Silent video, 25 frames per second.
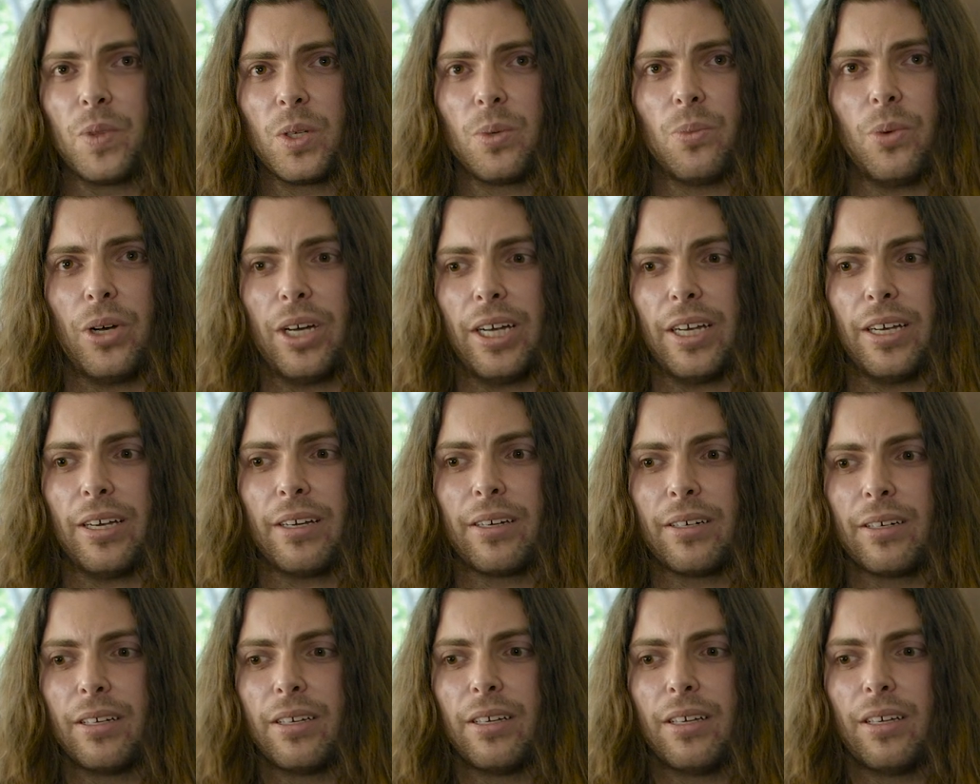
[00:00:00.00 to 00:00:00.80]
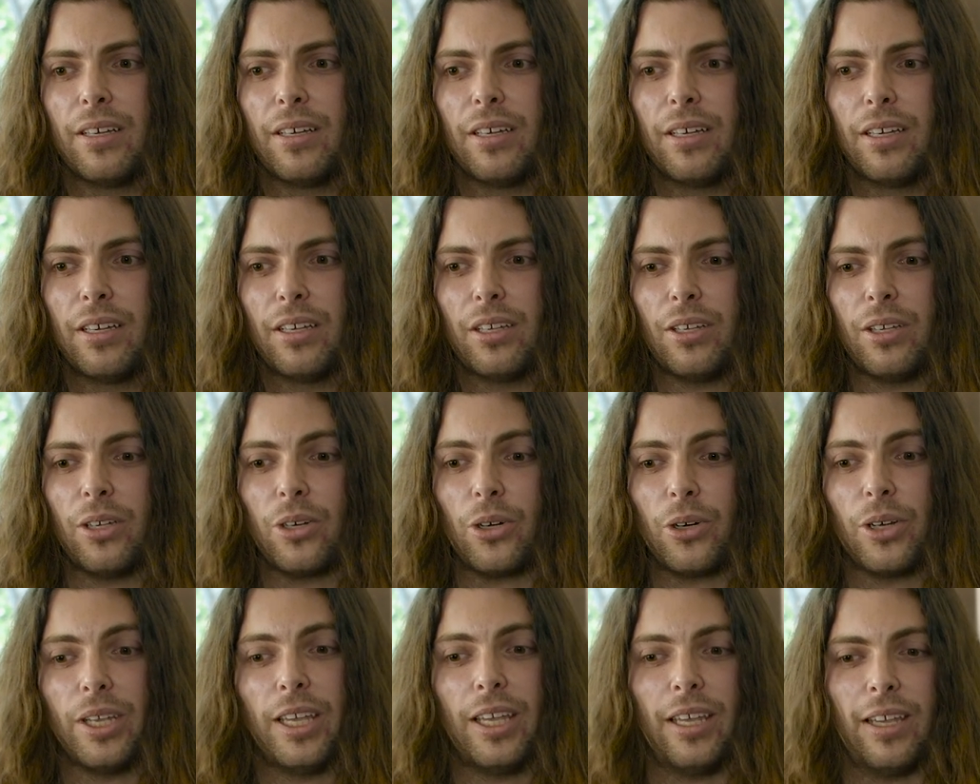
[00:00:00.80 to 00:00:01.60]
where
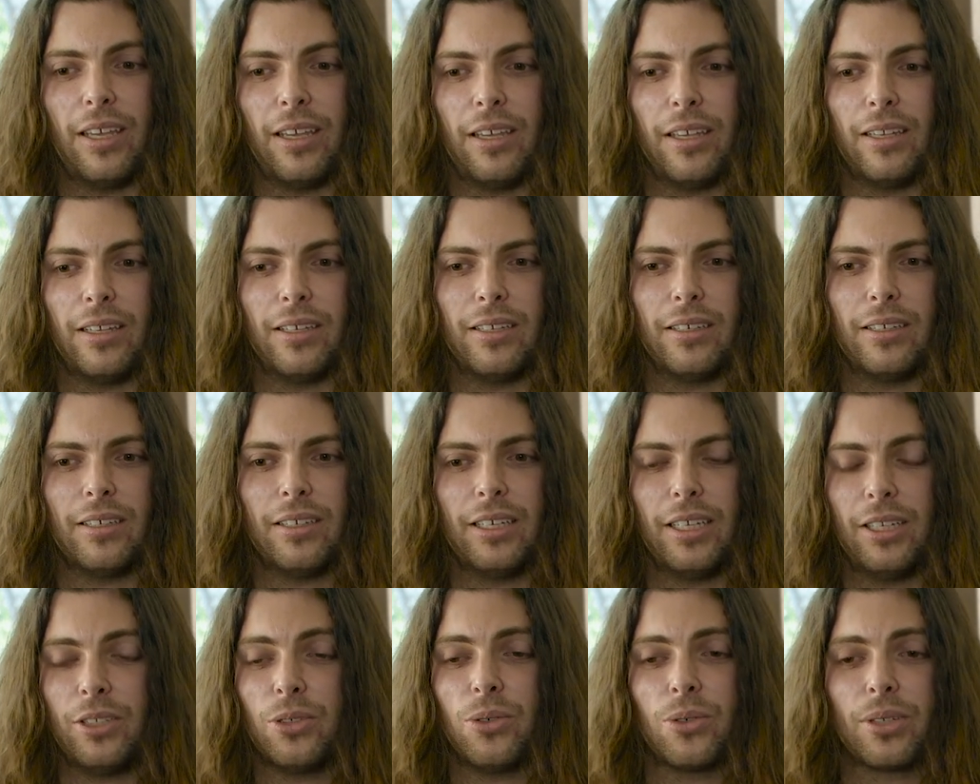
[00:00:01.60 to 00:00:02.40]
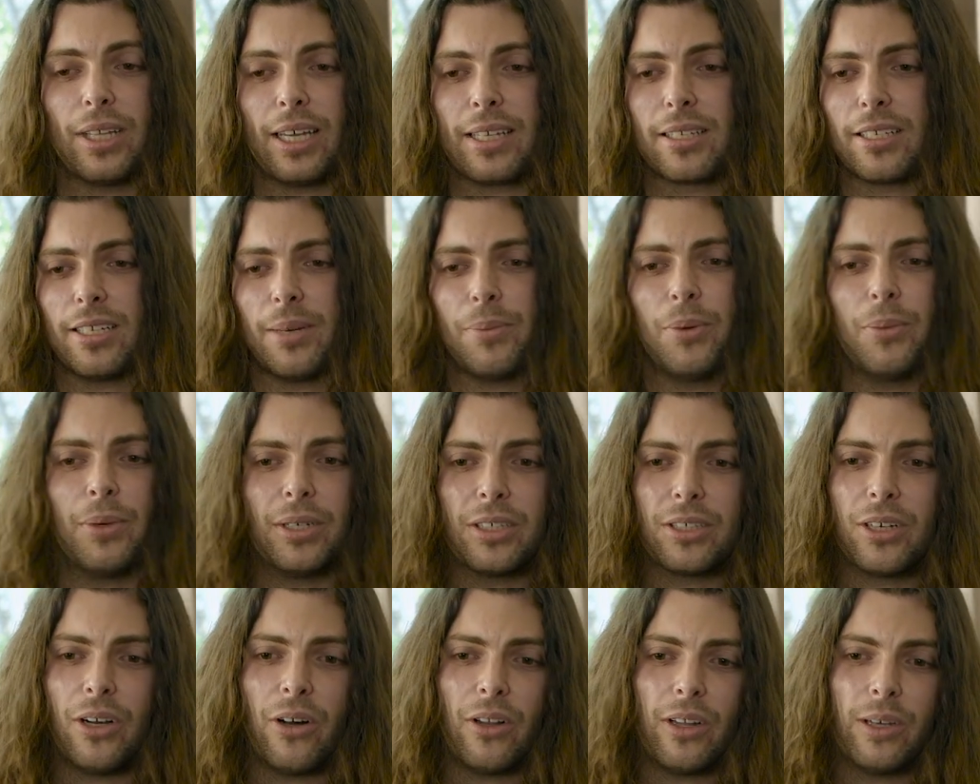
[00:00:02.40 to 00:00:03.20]
he took that step and
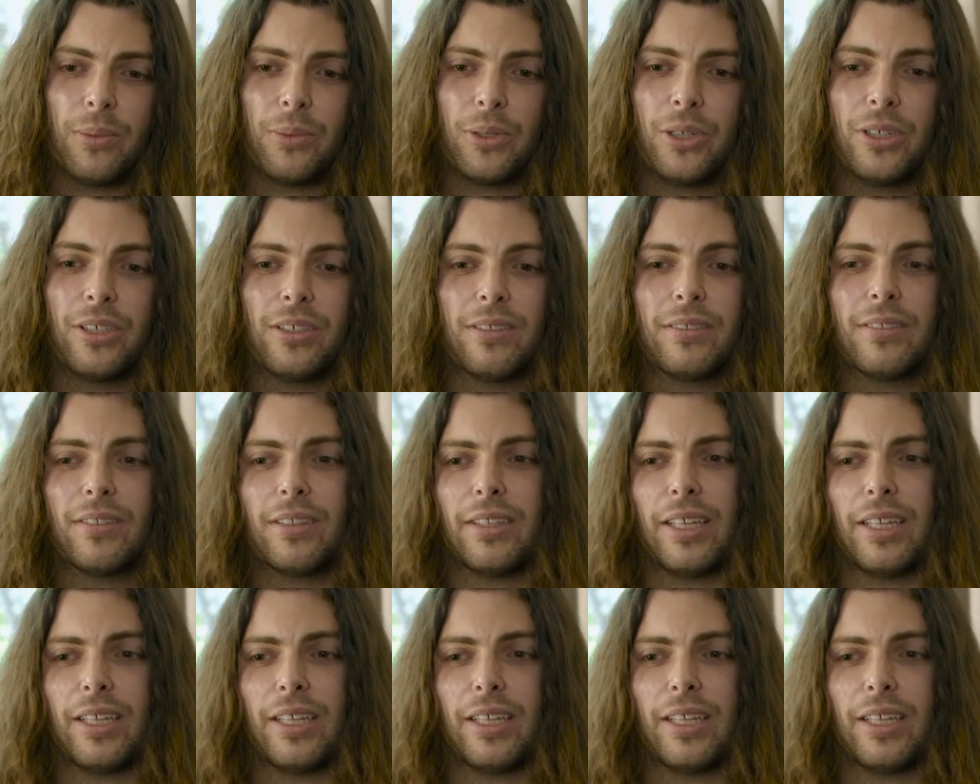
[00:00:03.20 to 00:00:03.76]
went to Hollywood.